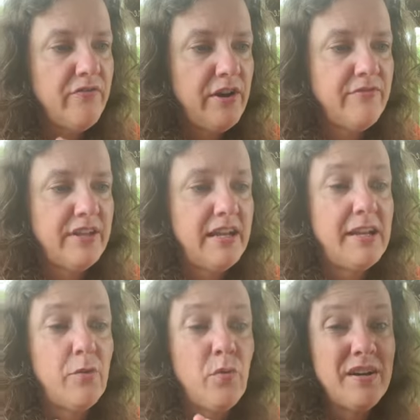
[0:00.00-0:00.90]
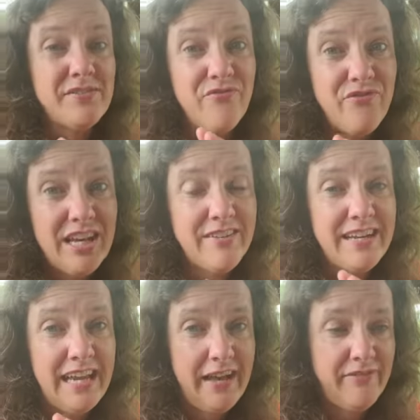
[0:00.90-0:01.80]
velveted, it was
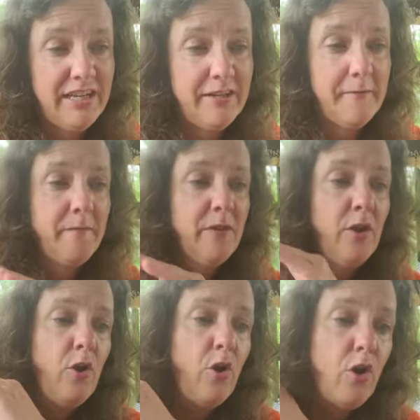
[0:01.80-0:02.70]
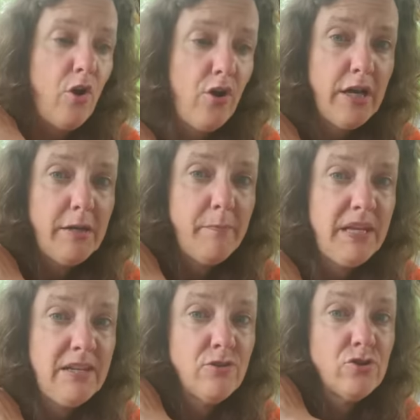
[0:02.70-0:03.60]
very heavy, on
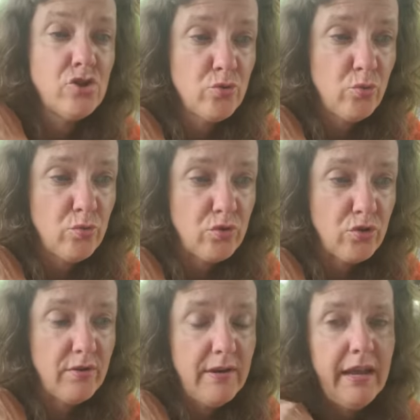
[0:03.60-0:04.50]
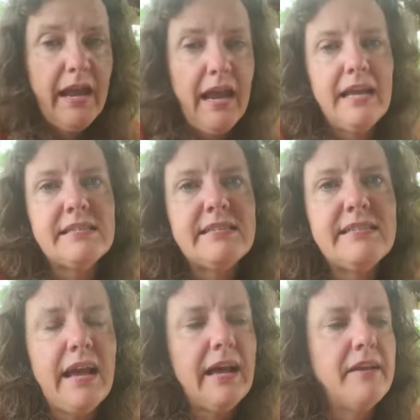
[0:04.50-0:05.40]
Peter's shoulder, and
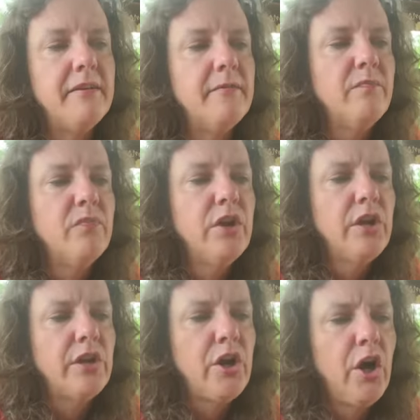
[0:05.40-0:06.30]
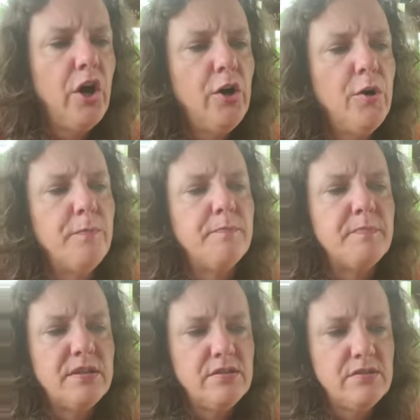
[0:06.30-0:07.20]
said,
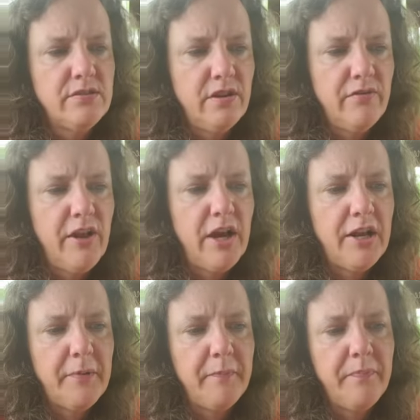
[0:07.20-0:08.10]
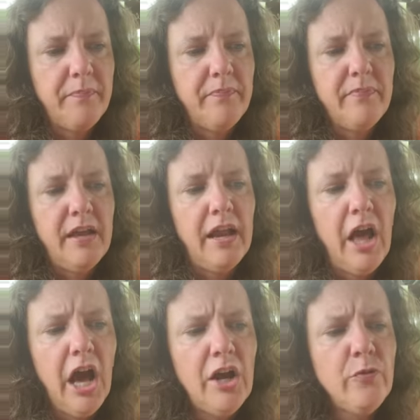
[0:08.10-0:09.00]
Come, son of Adam, and
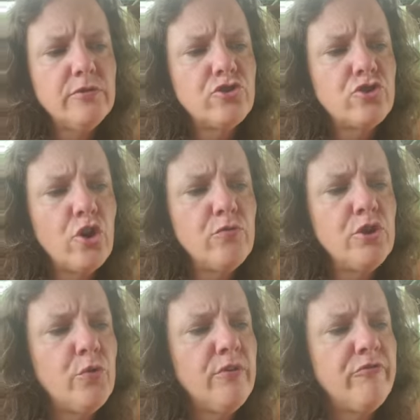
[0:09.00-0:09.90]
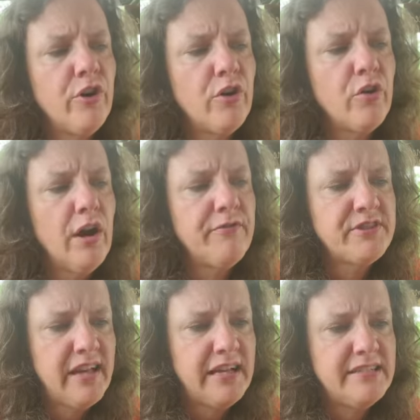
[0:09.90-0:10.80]
I will show you a far-off
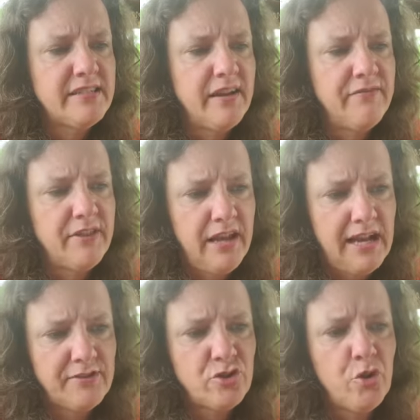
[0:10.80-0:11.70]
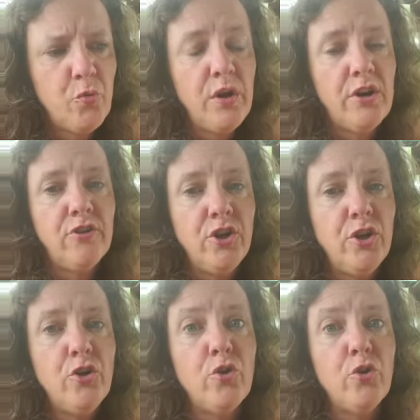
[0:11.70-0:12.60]
sight of the castle where
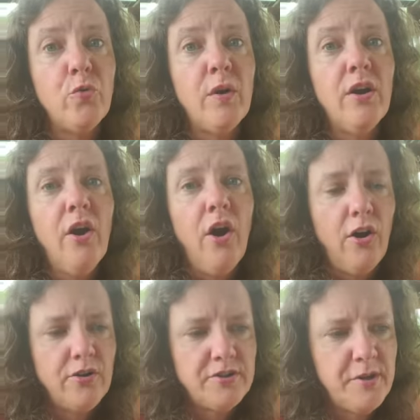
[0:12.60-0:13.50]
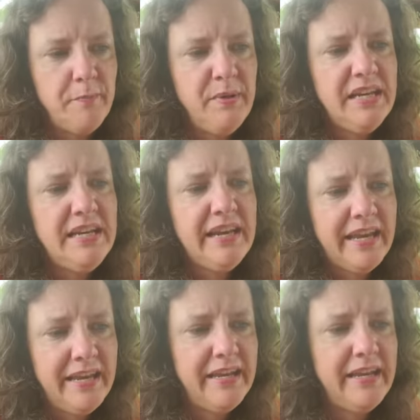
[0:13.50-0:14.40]
you are to be
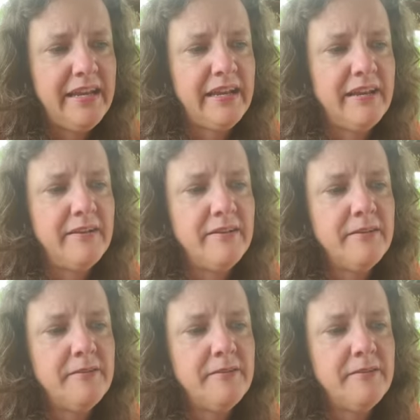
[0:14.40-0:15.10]
king.